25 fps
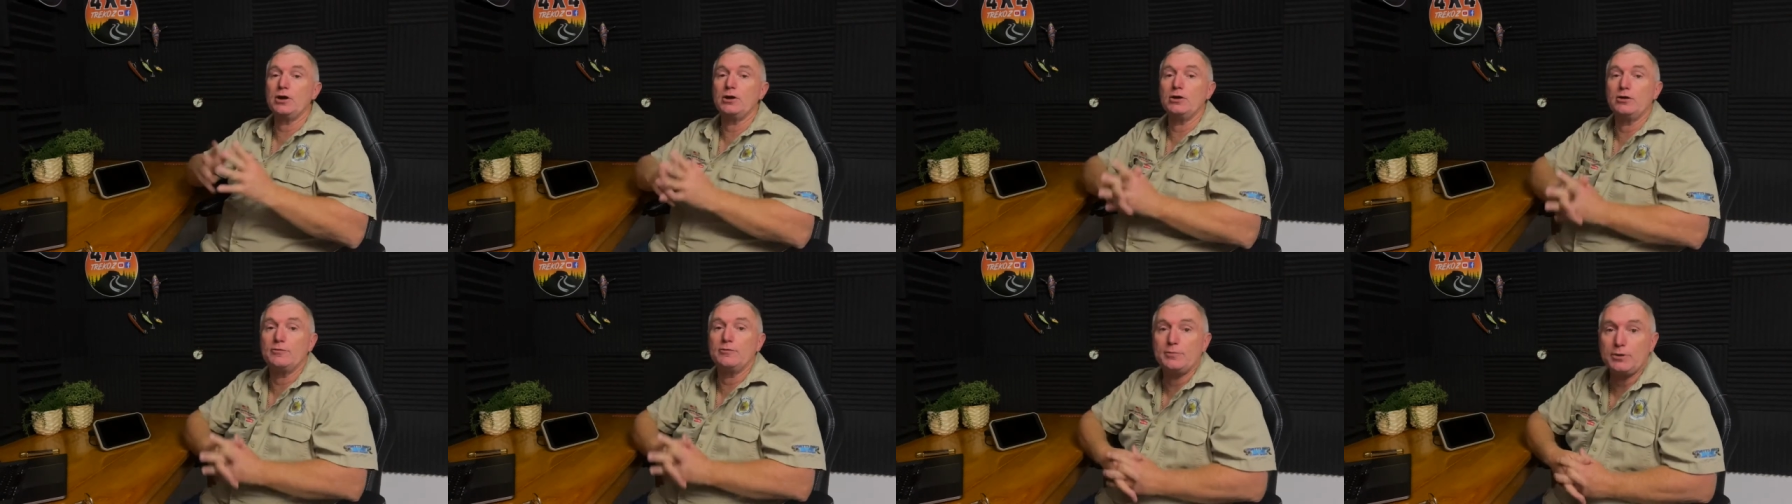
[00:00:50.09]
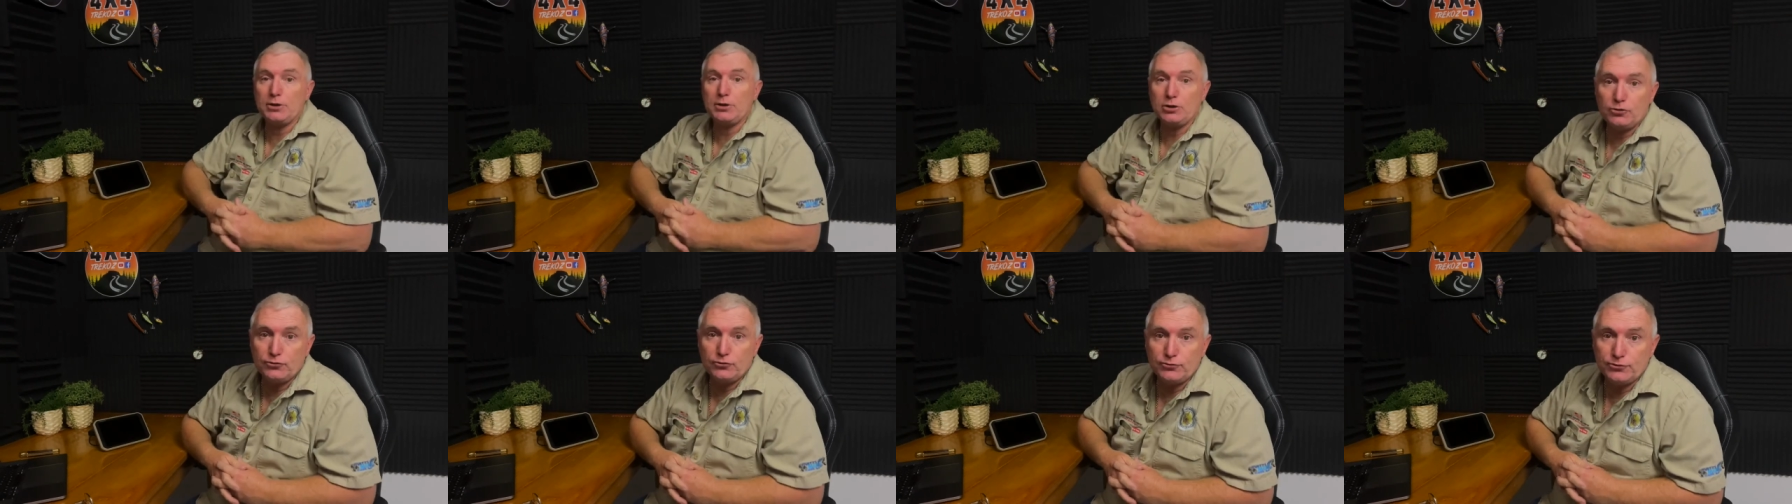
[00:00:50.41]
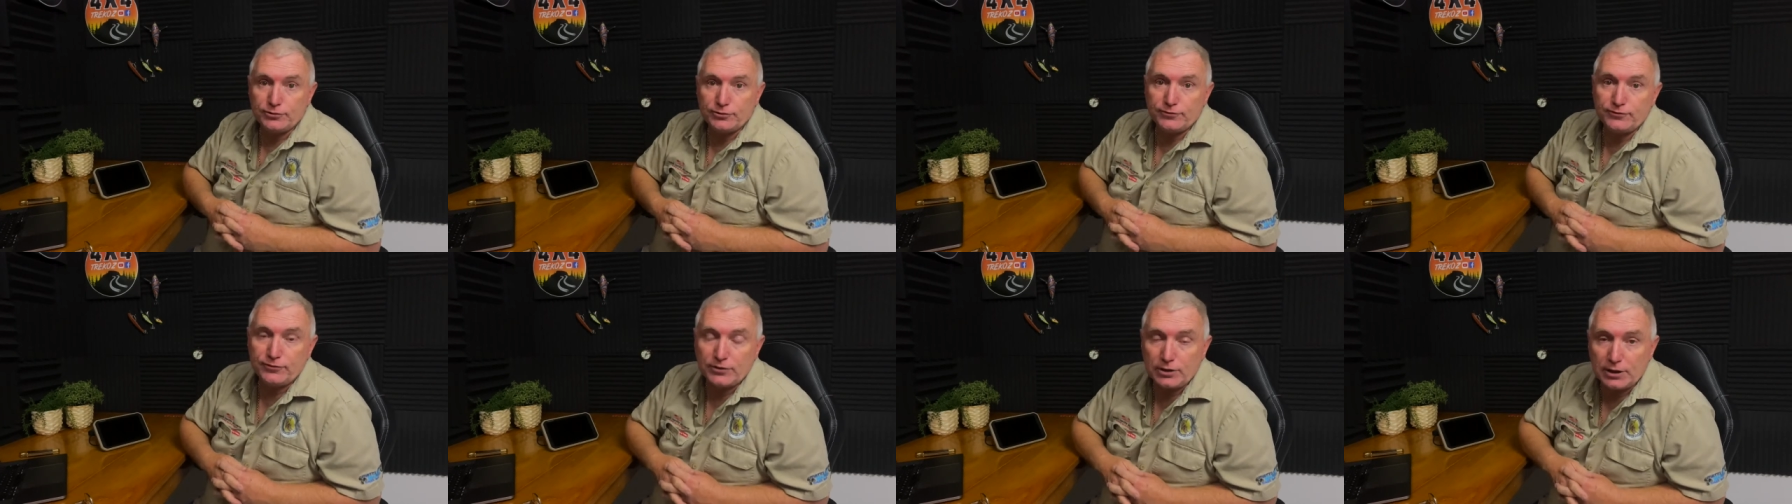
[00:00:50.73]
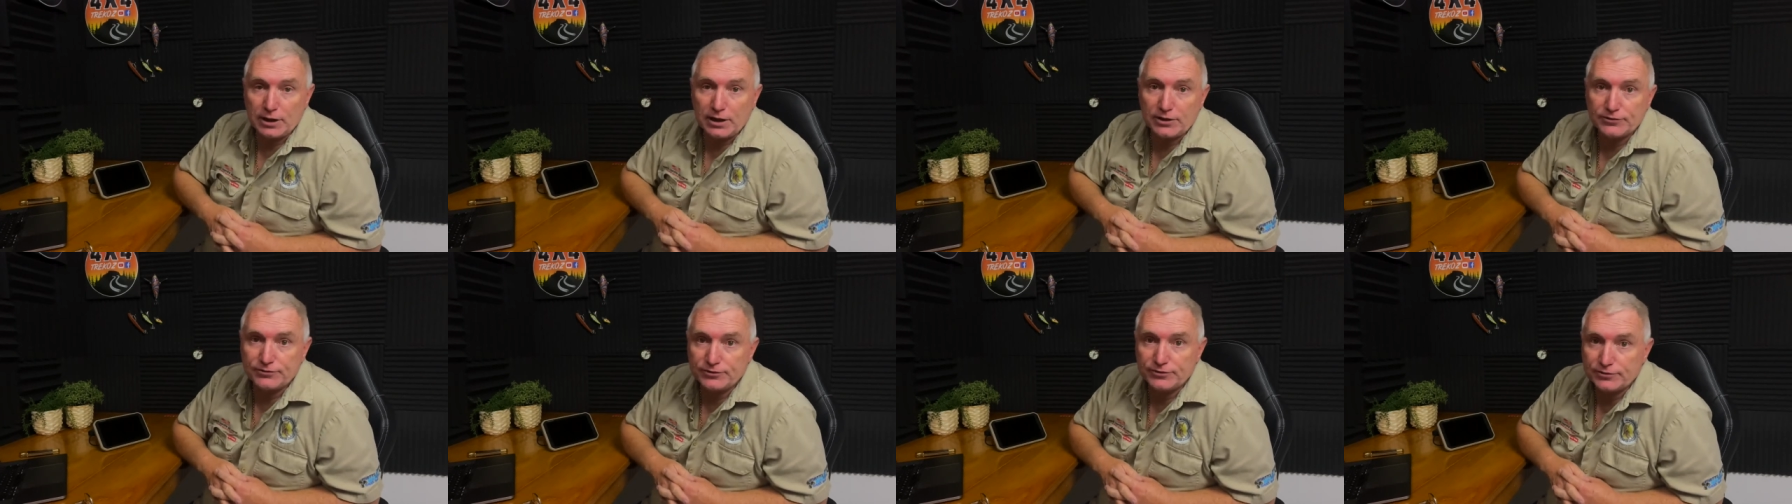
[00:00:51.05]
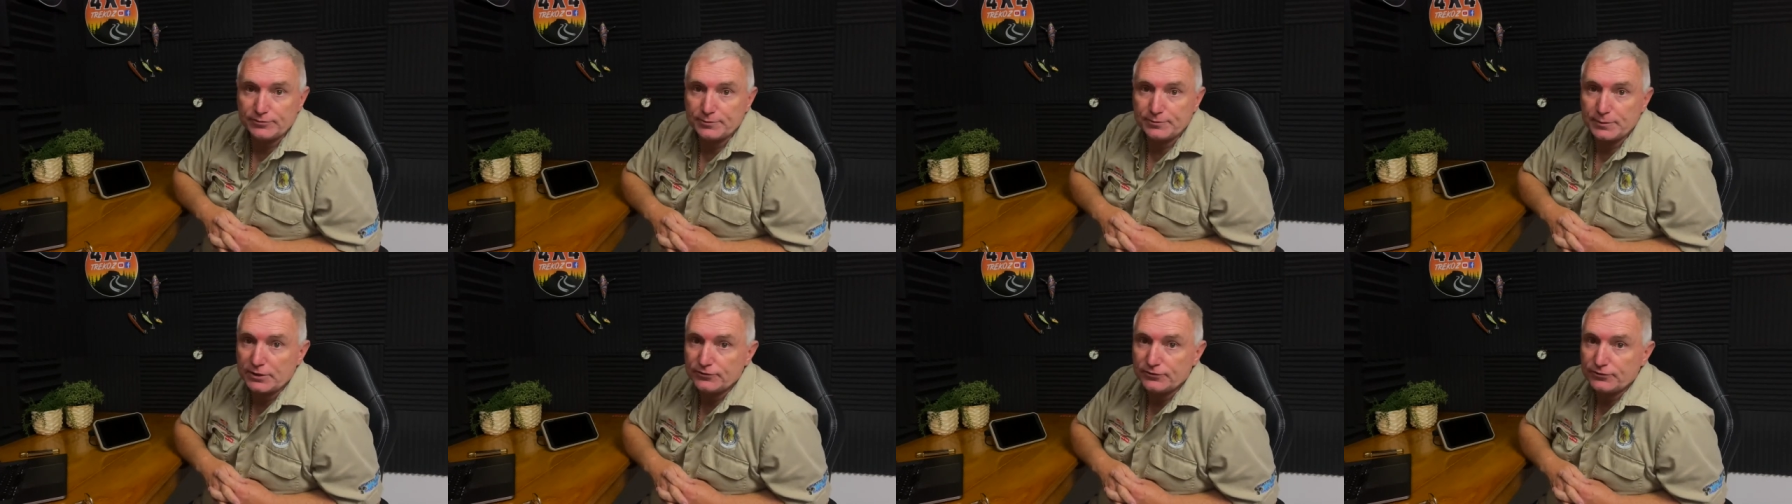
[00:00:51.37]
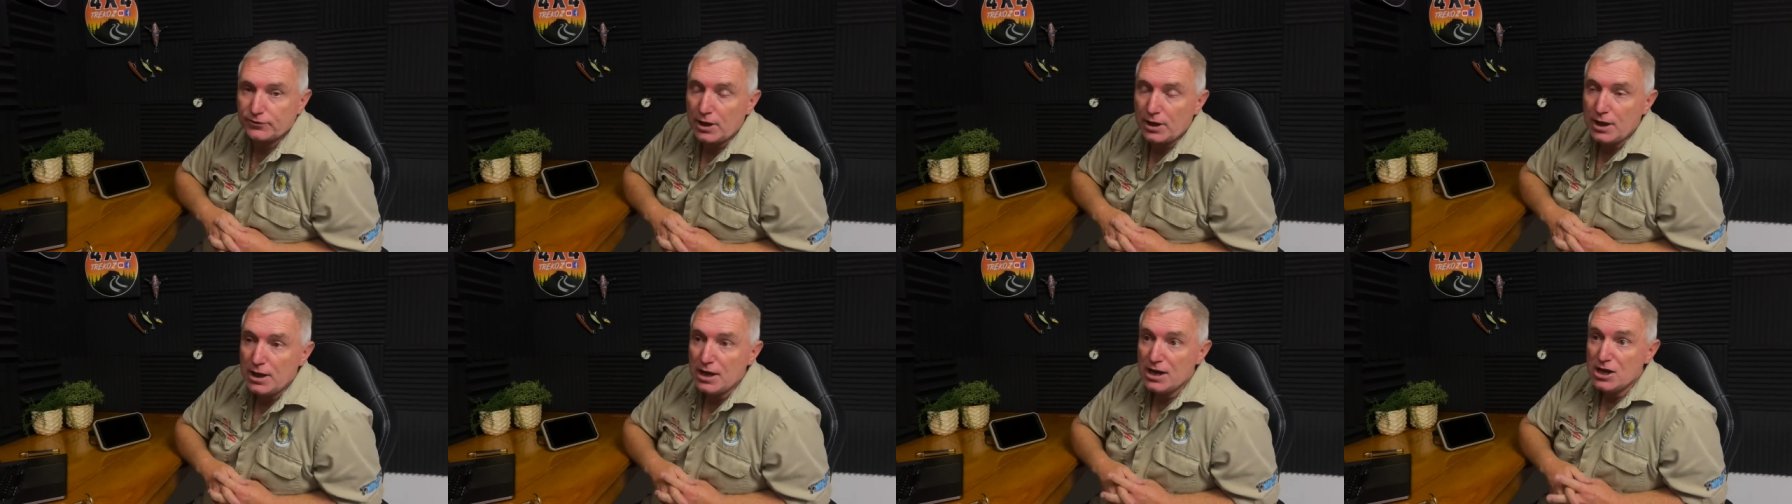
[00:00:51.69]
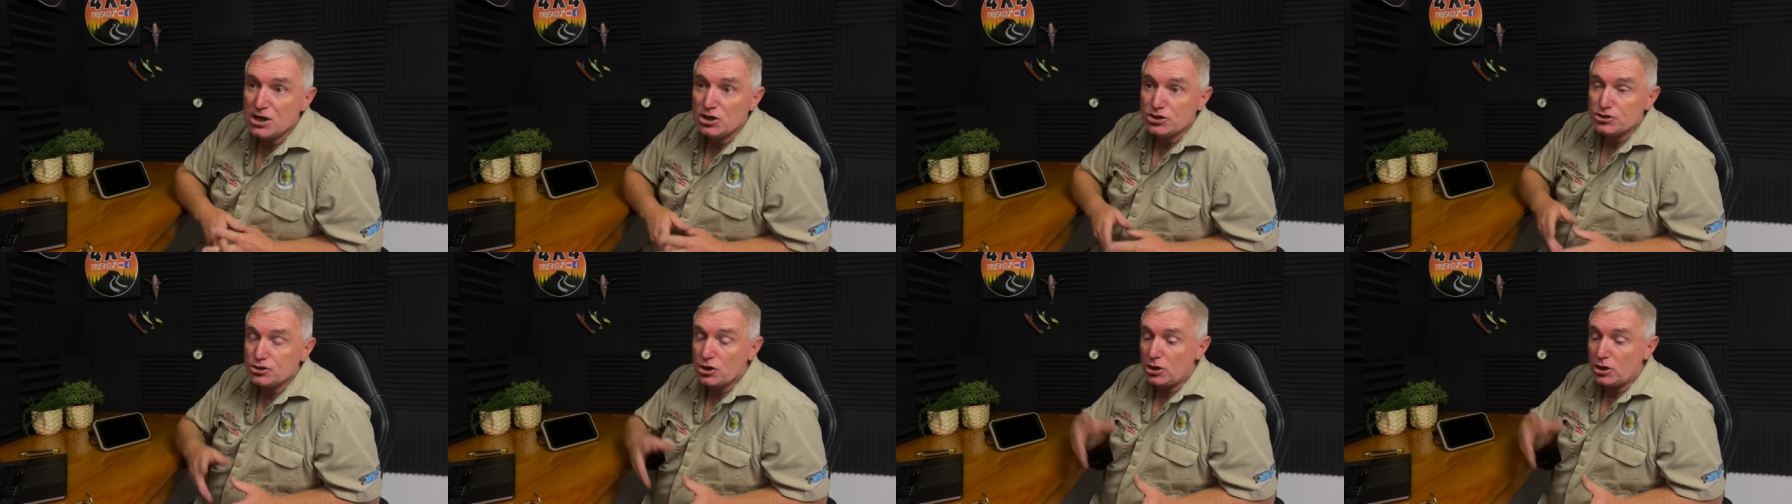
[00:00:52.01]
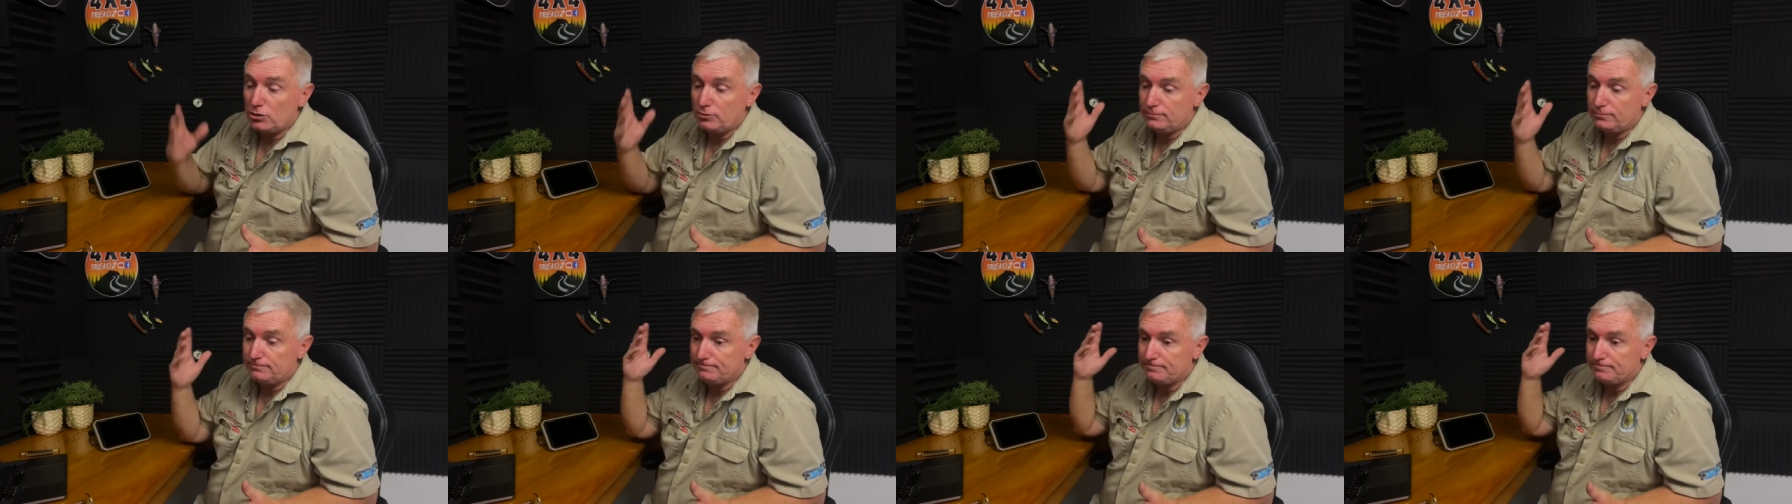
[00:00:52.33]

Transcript: and I've been using it for the last six months. So